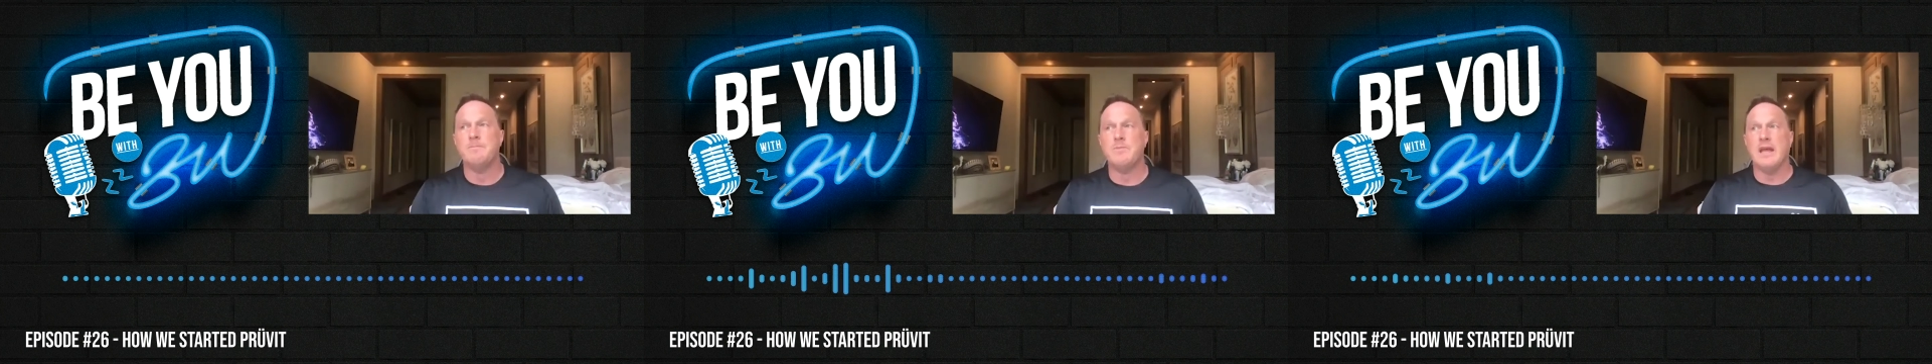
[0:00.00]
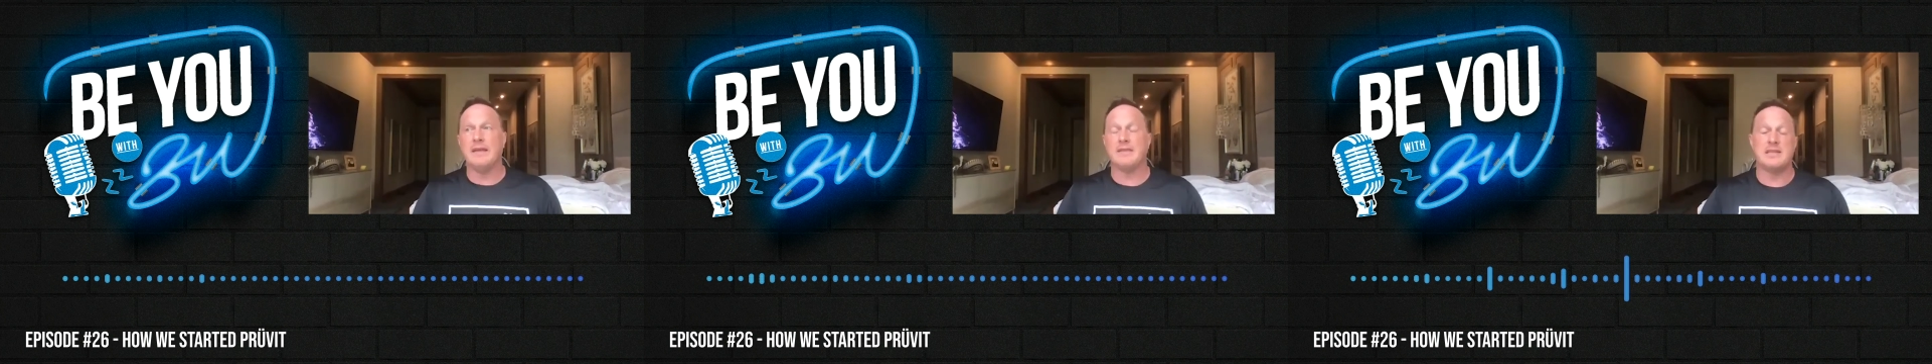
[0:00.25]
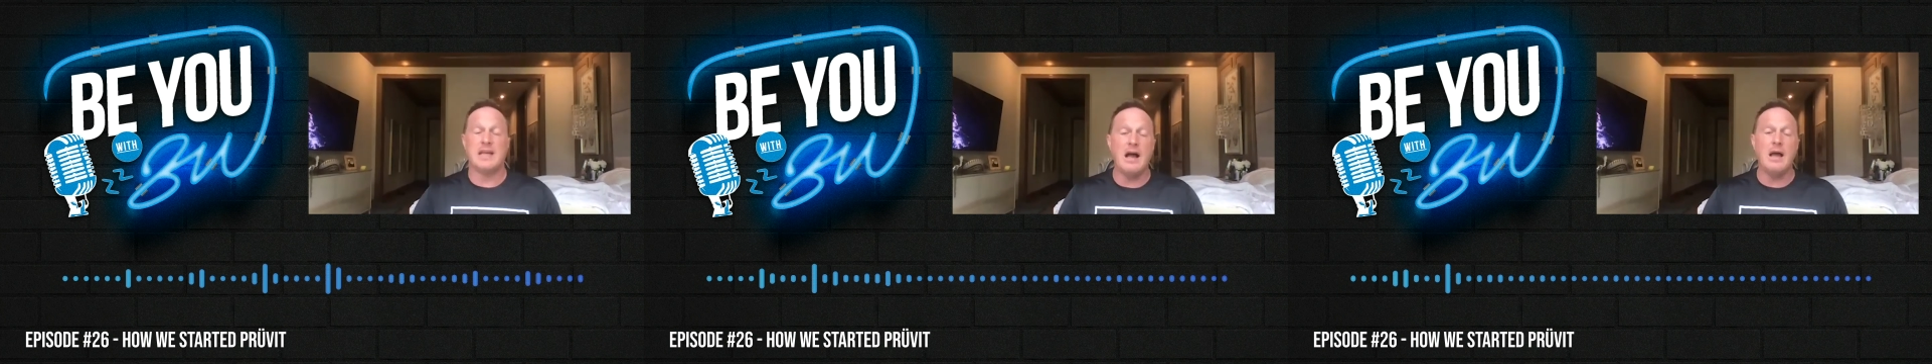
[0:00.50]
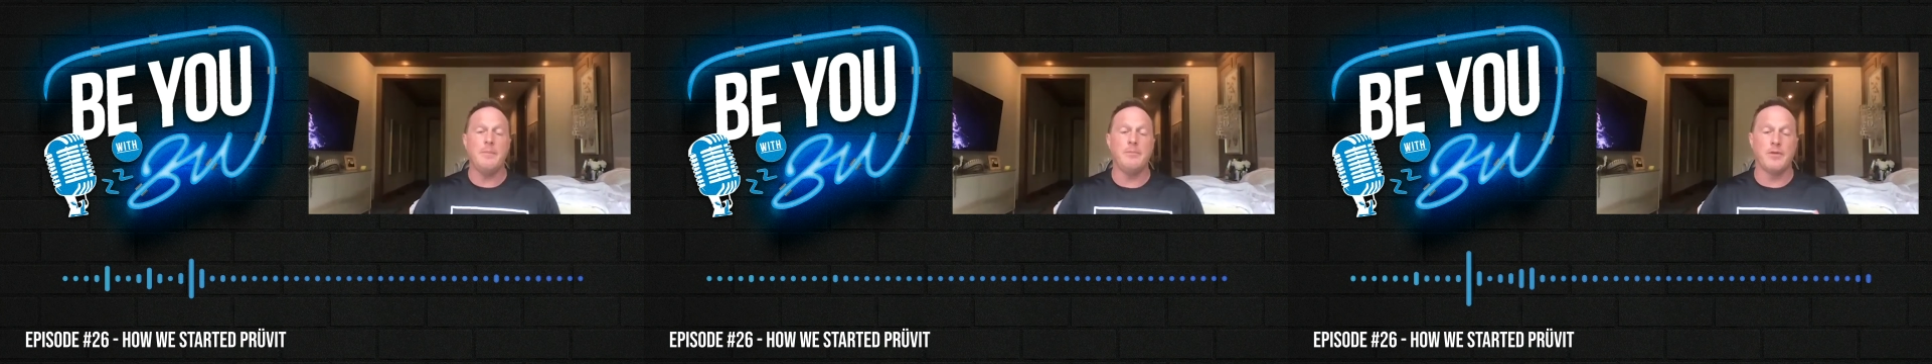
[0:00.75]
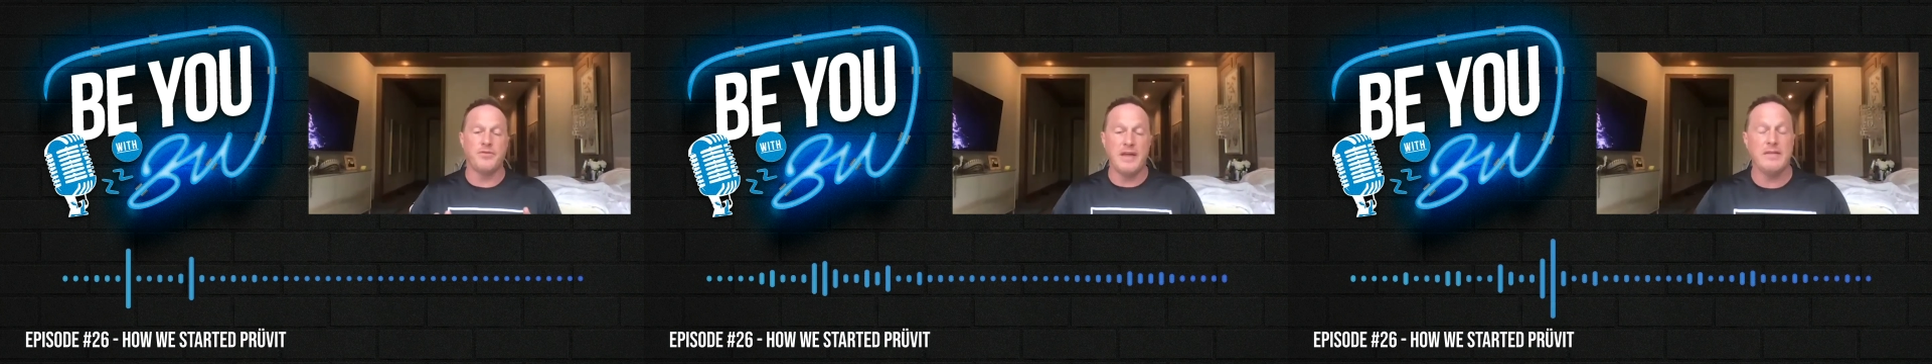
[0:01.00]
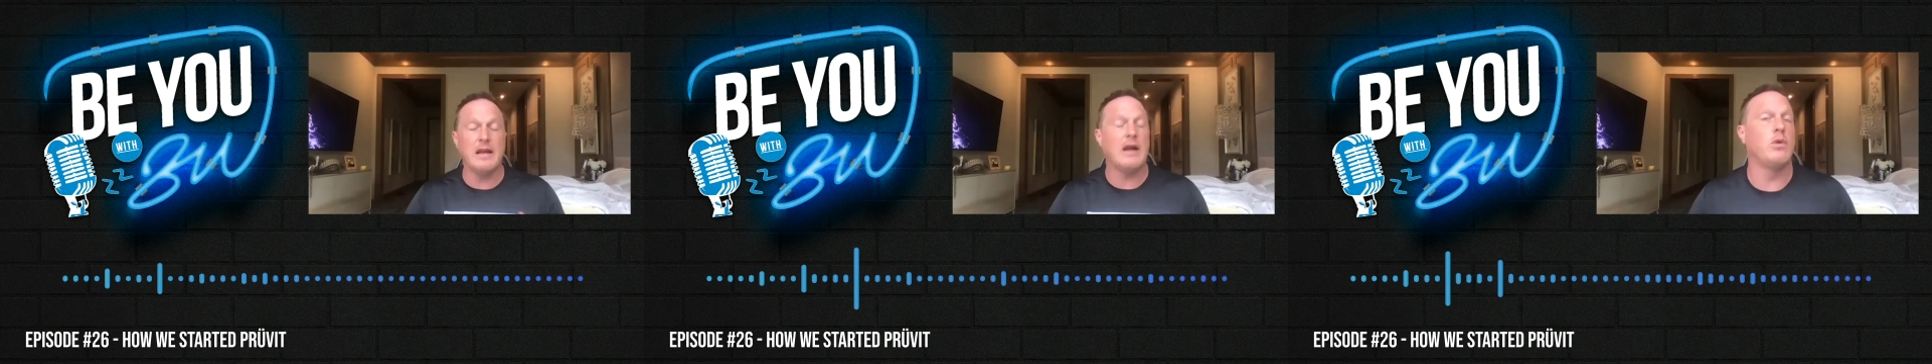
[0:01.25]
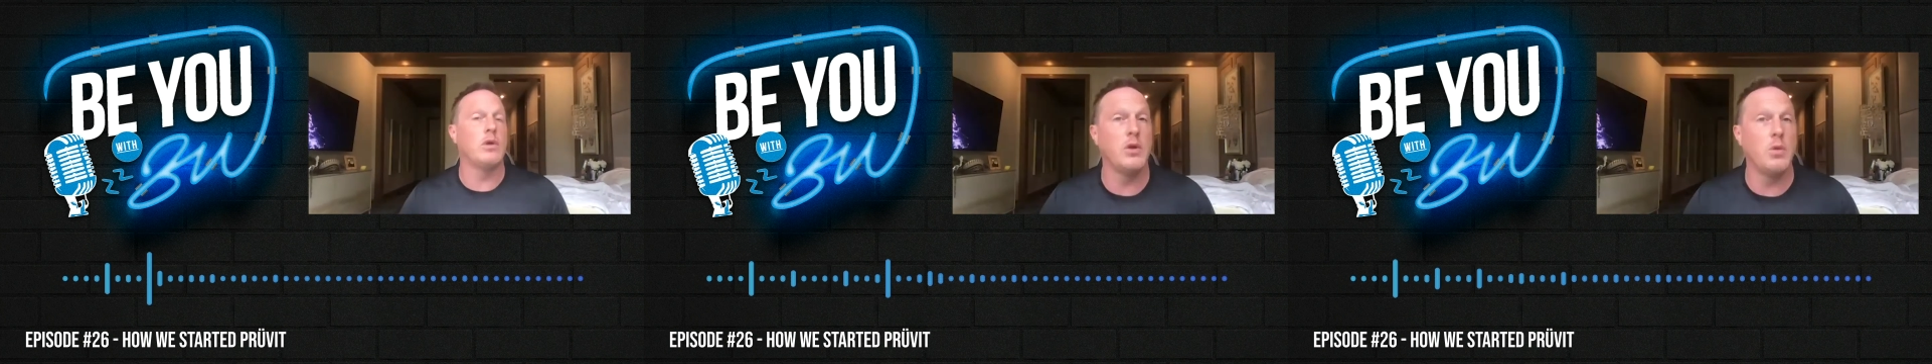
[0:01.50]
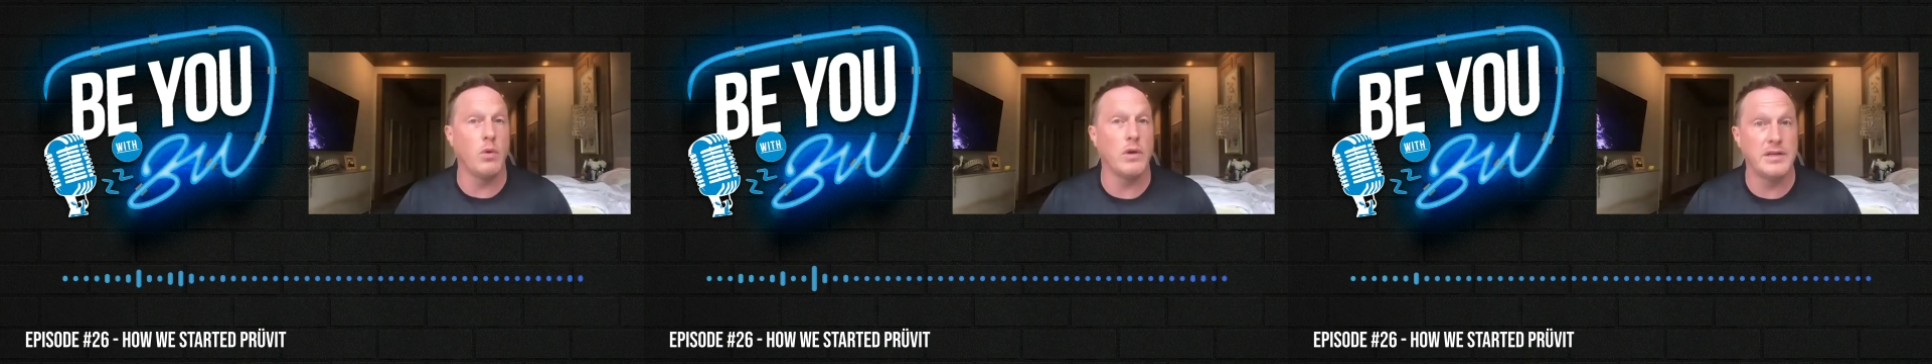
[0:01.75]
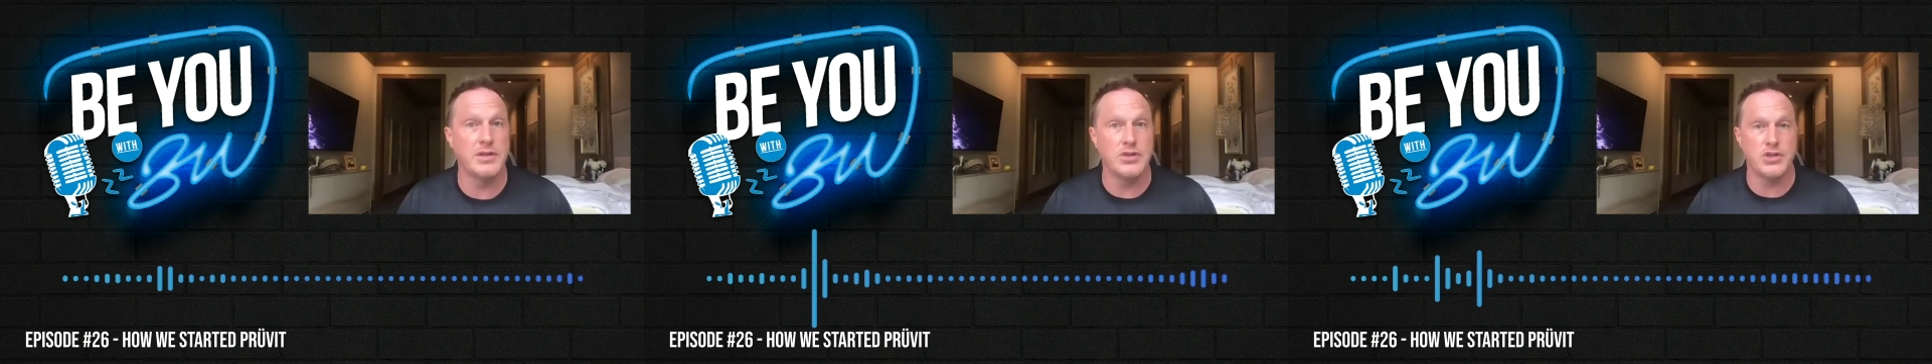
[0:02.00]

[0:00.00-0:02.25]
at the time, the thing that I really wanted to